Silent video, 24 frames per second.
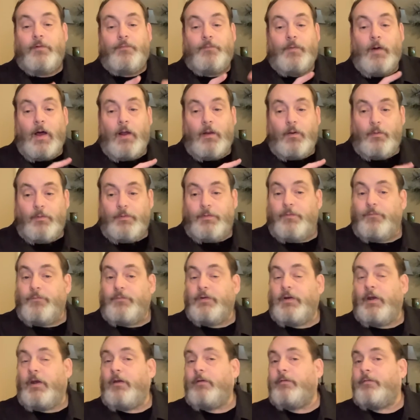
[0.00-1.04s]
followers of
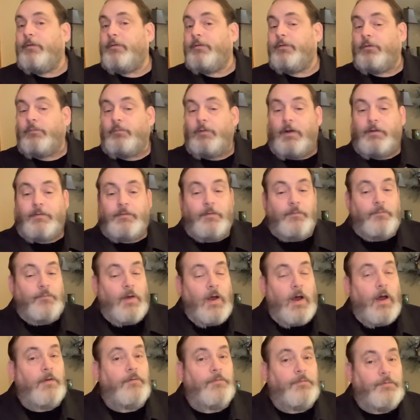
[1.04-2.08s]
Jesus, the rest of
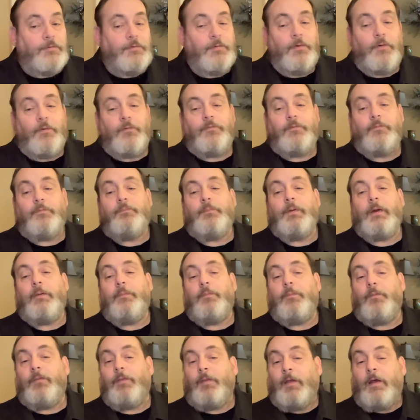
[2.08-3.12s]
God's chosen
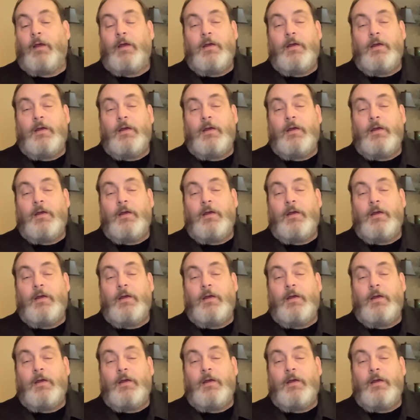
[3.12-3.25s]
people,